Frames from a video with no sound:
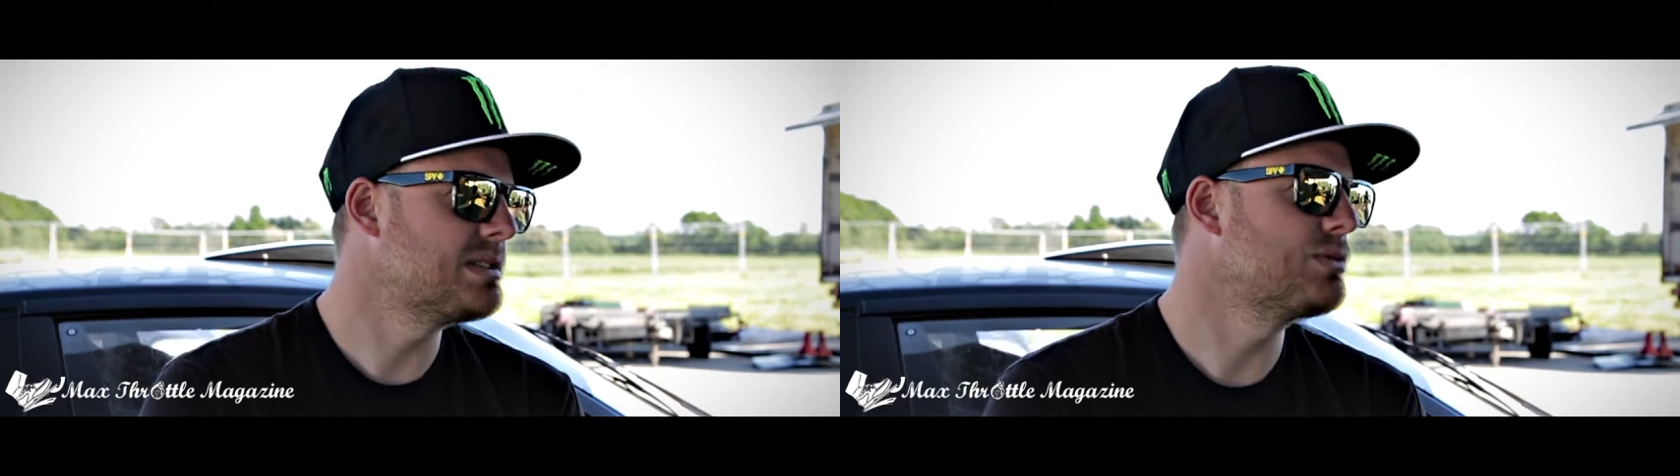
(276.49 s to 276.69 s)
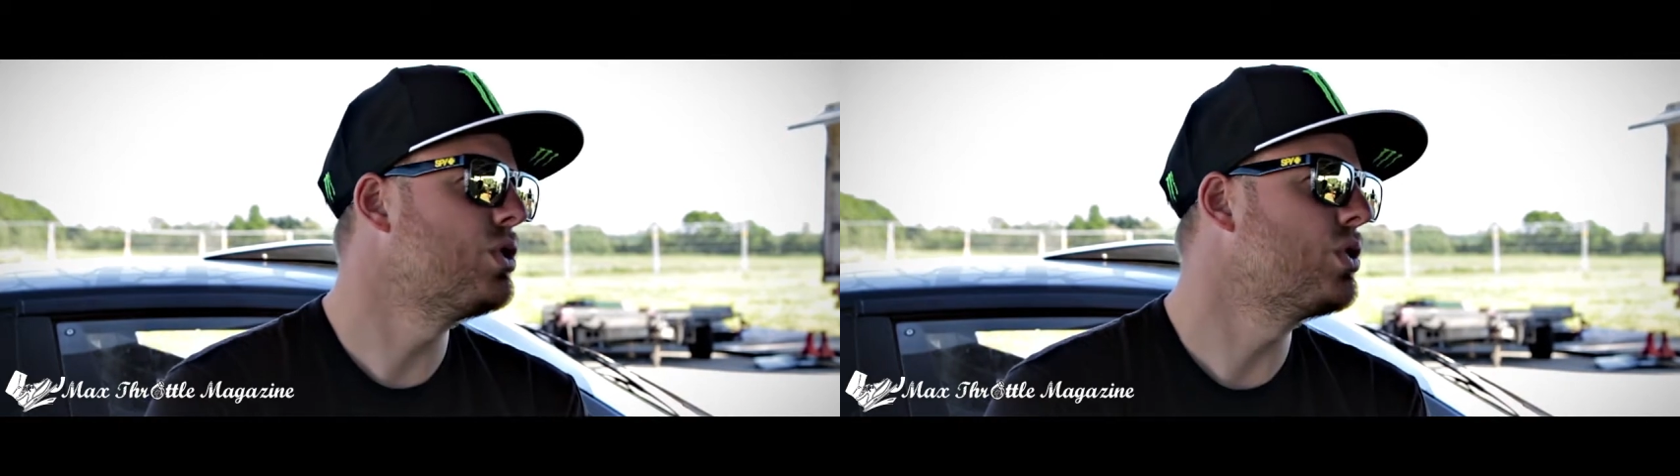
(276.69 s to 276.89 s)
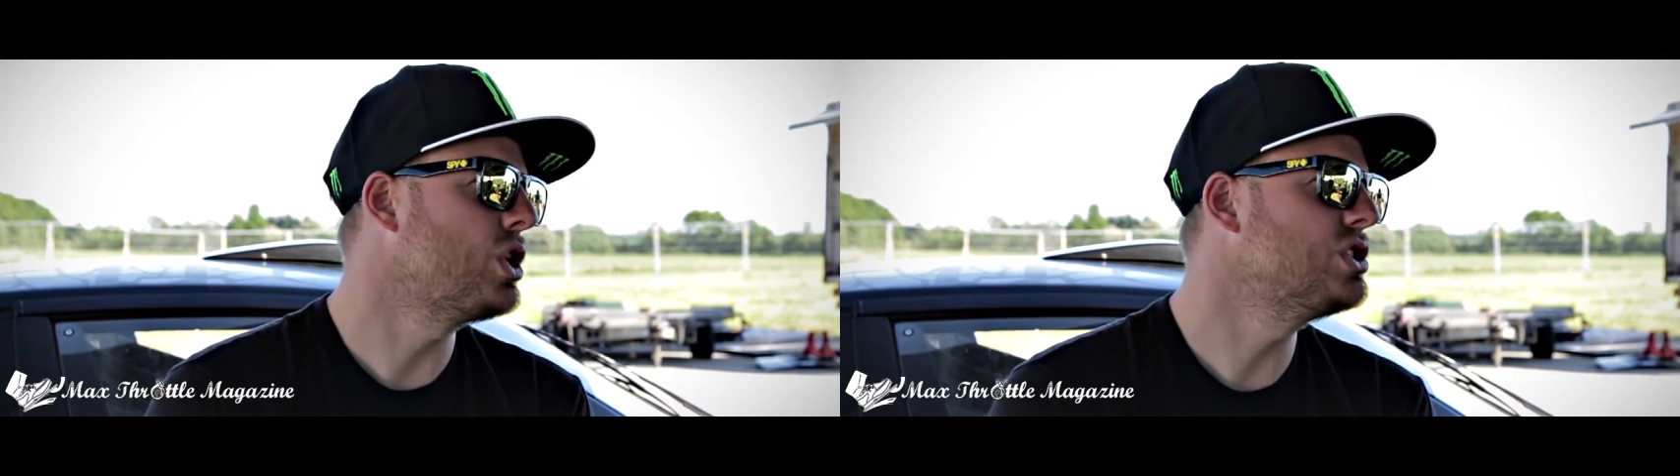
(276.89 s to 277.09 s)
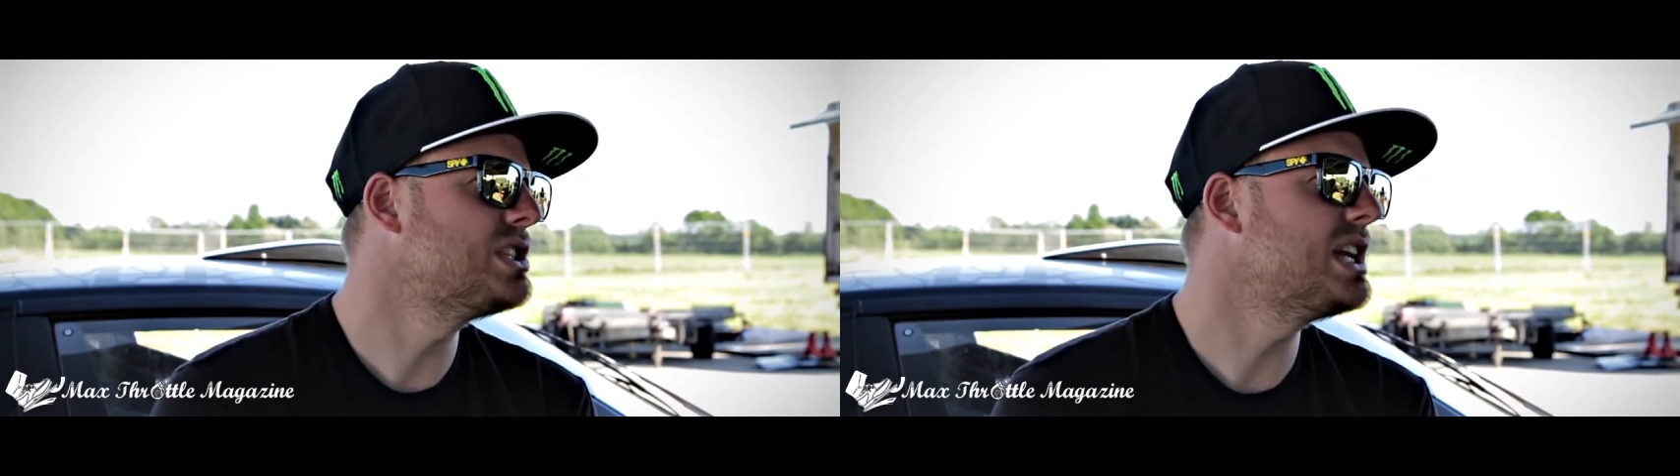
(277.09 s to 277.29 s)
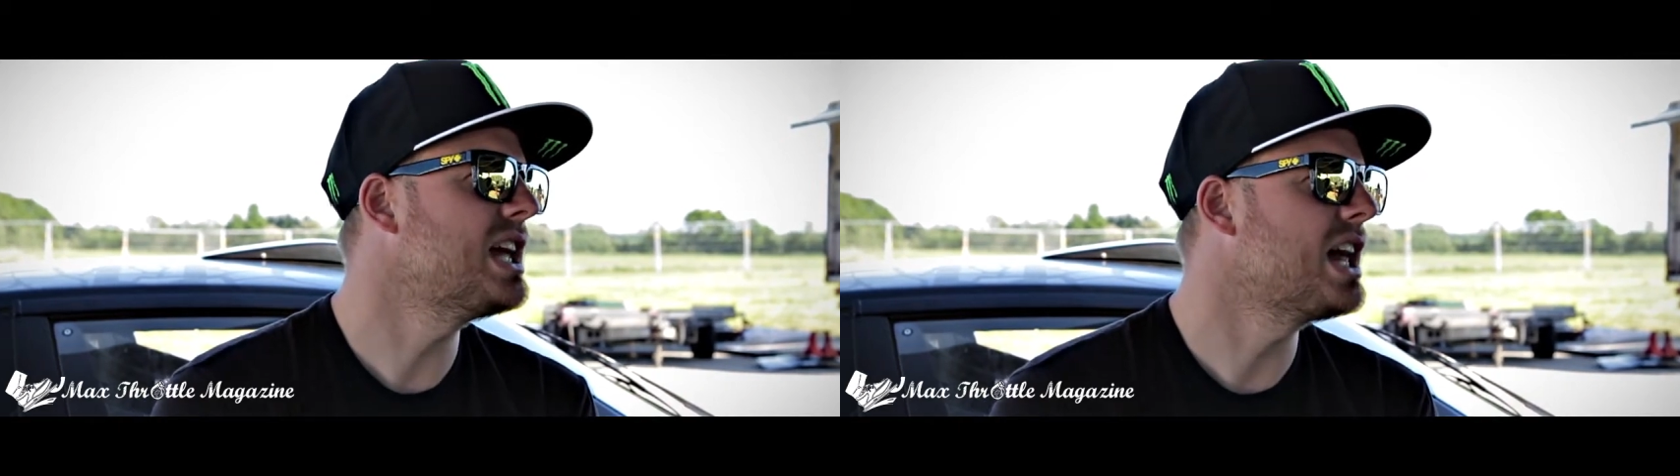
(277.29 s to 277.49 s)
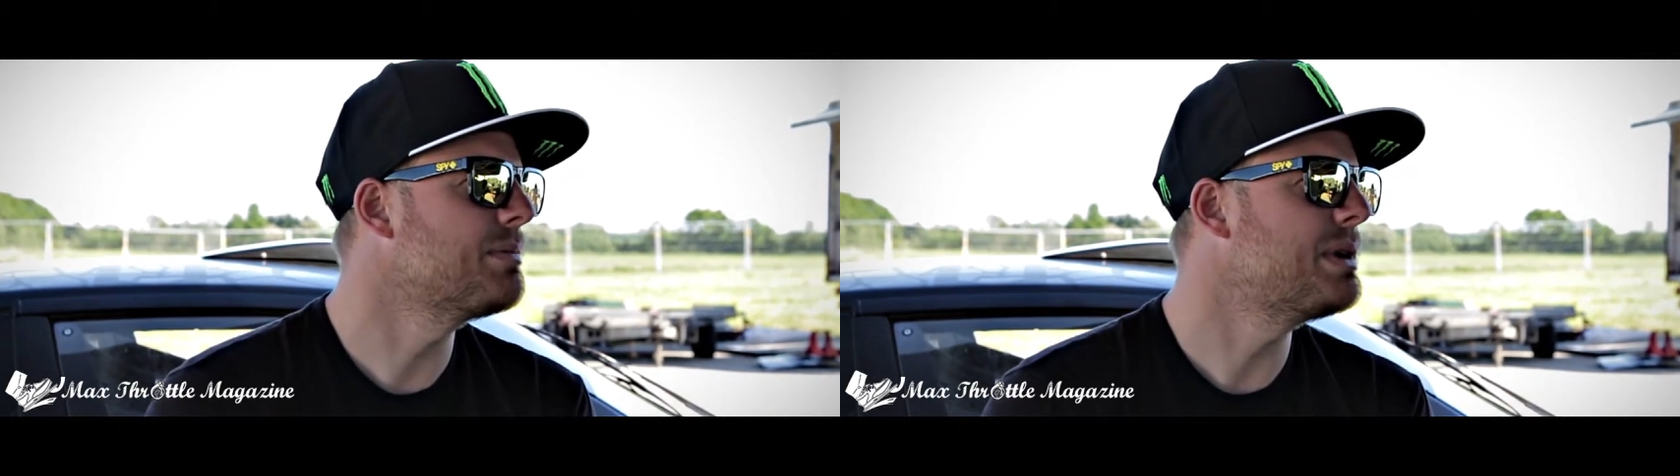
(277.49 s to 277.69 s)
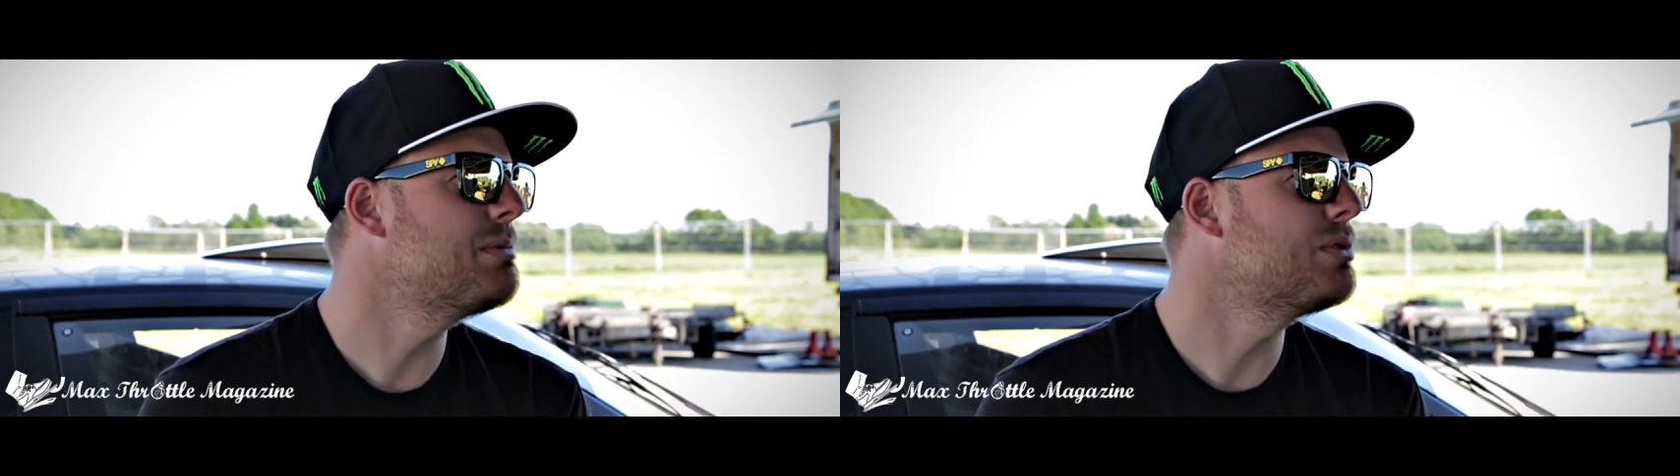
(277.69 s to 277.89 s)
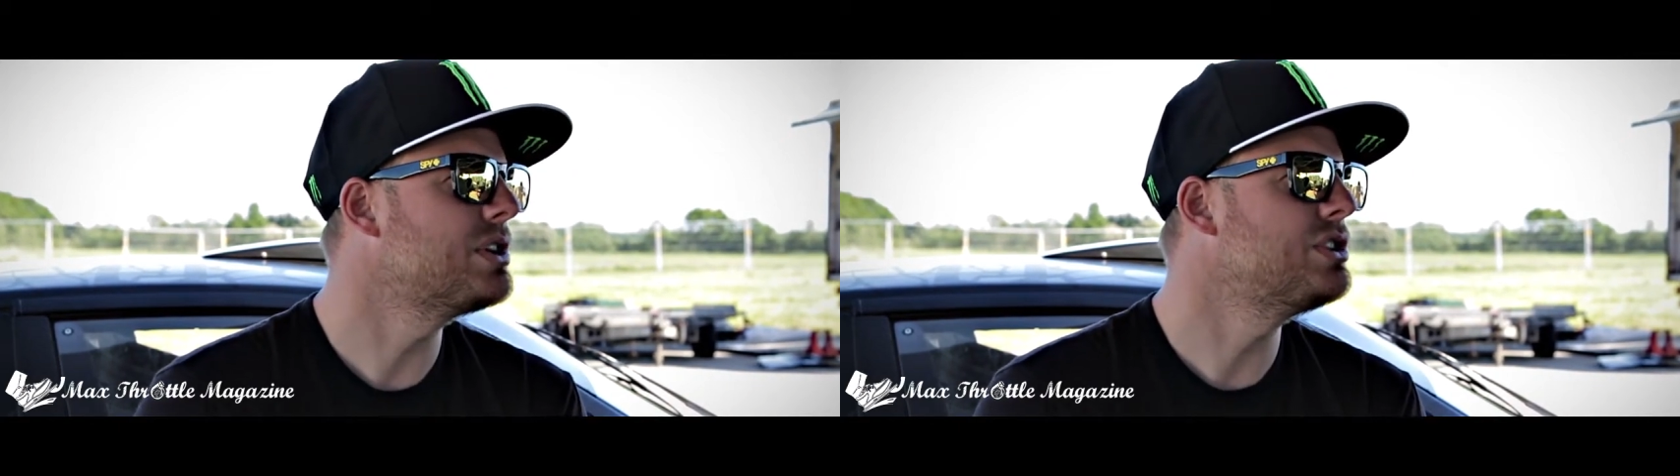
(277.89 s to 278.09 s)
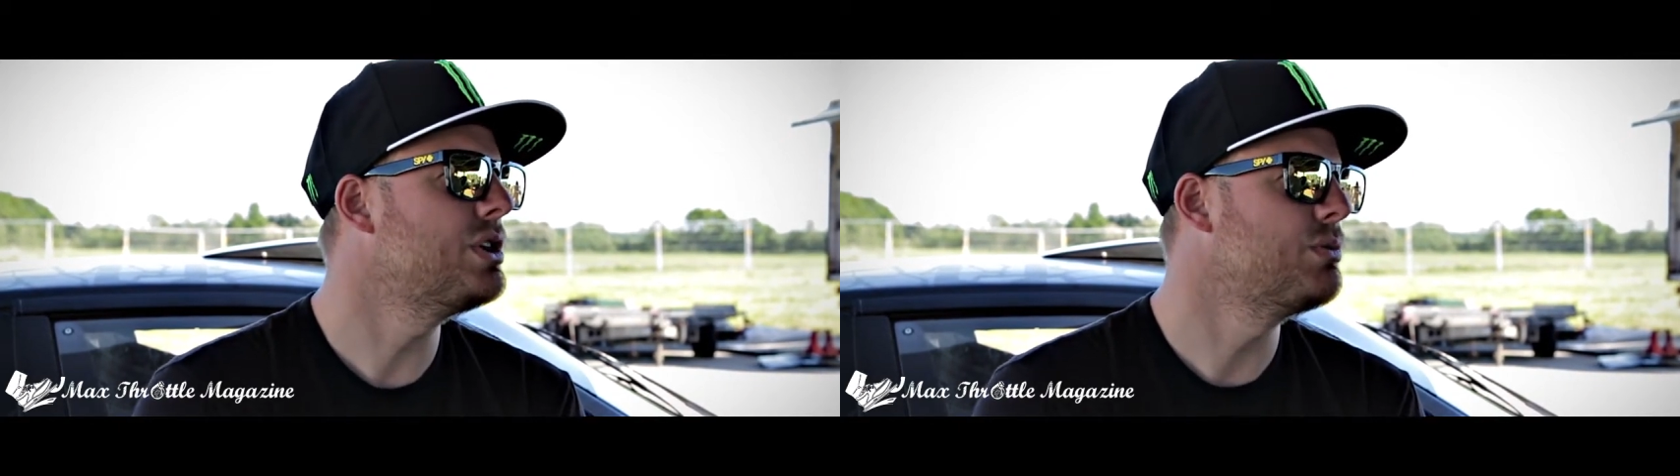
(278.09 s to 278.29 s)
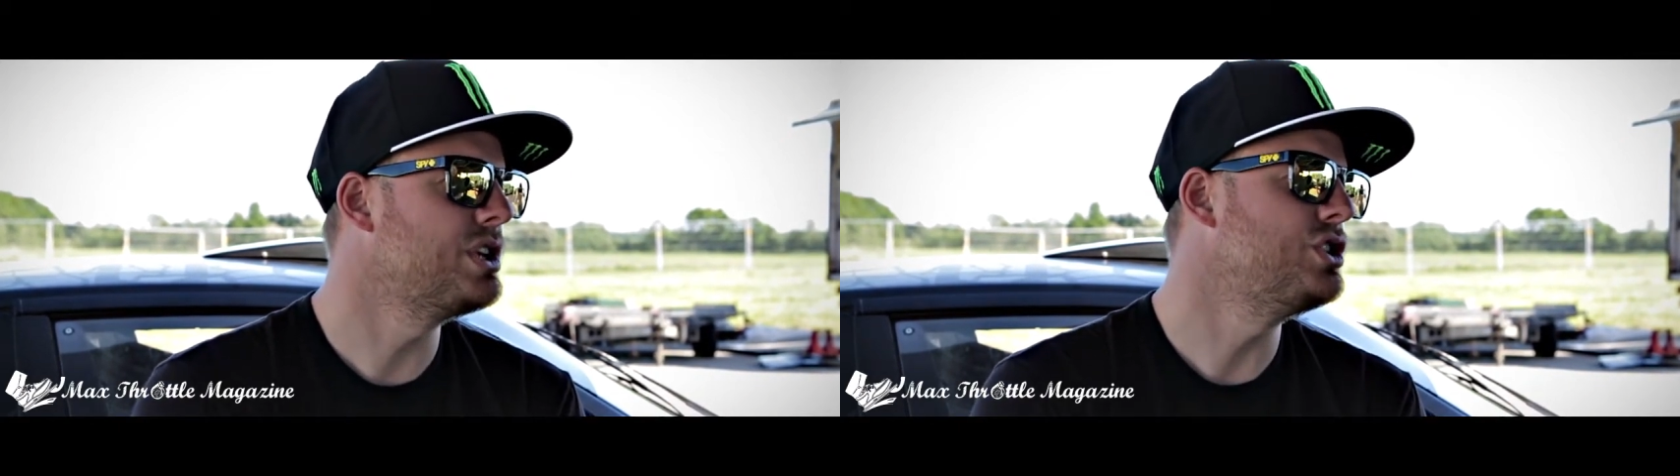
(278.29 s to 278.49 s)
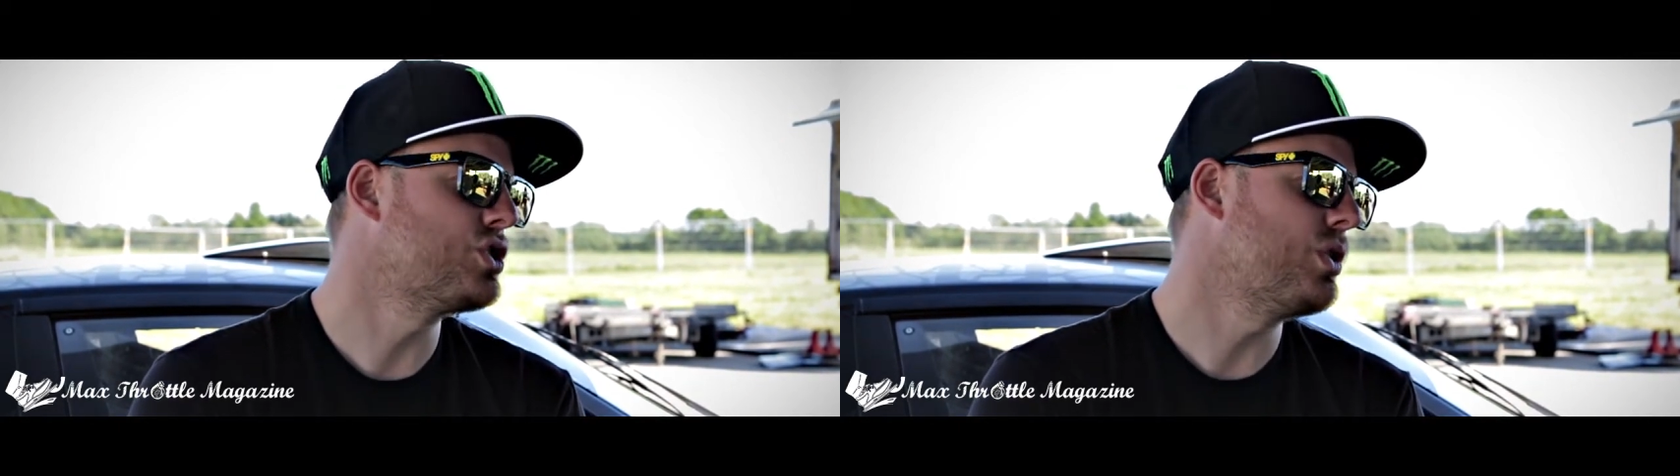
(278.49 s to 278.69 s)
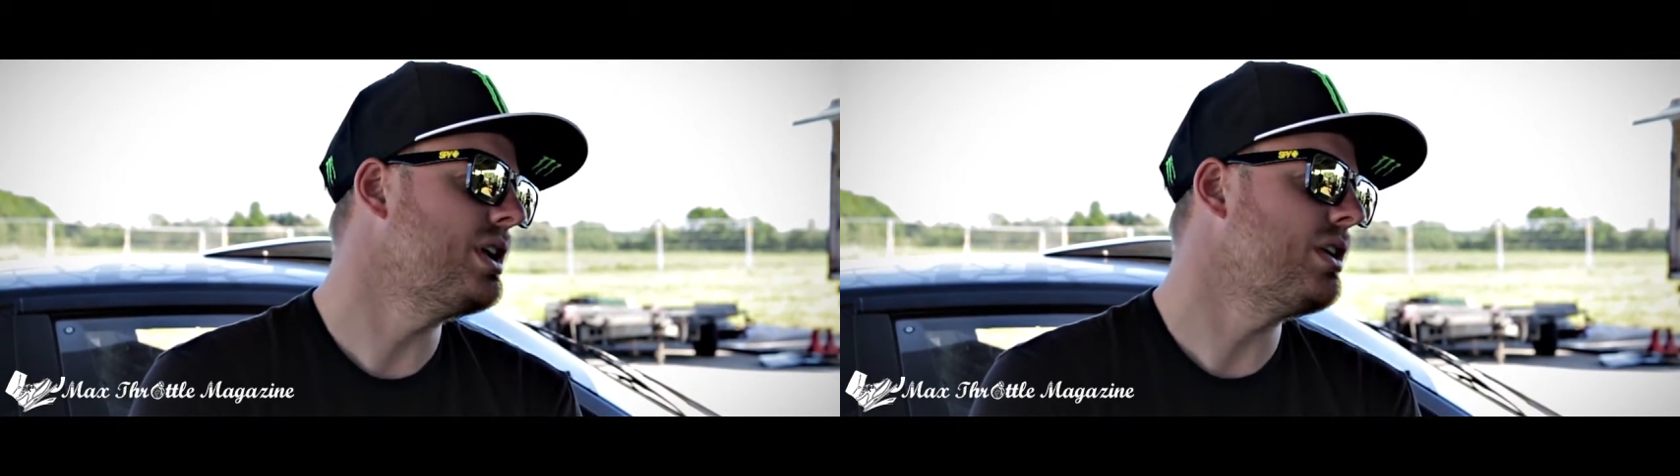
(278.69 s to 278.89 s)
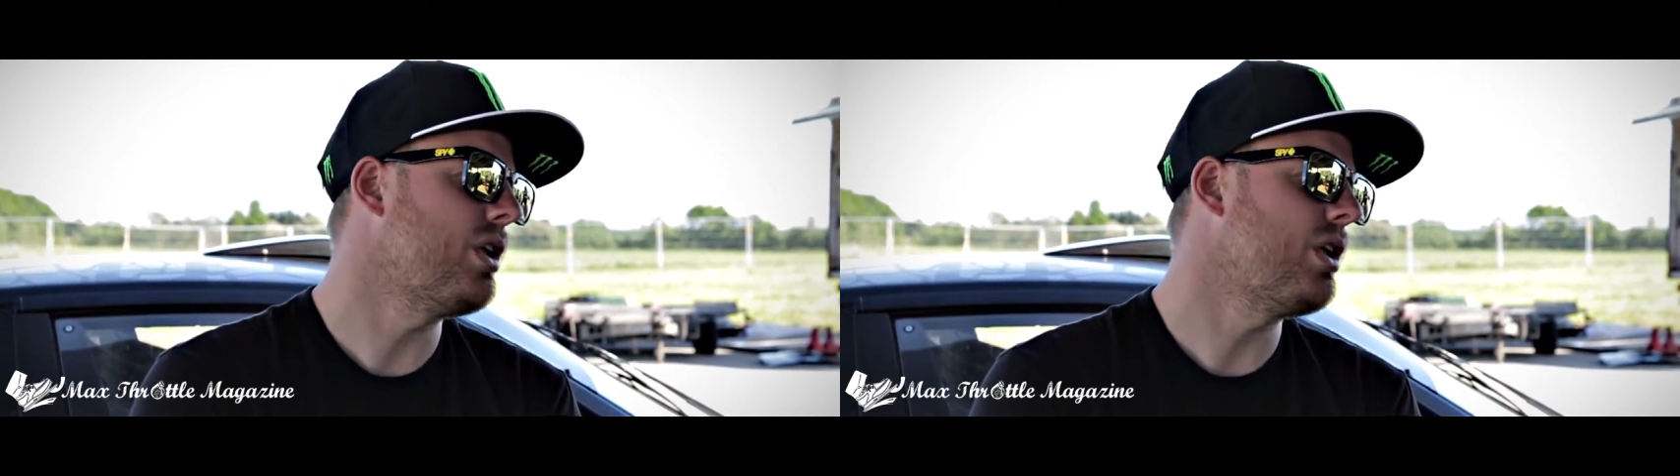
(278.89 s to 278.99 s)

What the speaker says: some cool content that other people would enjoy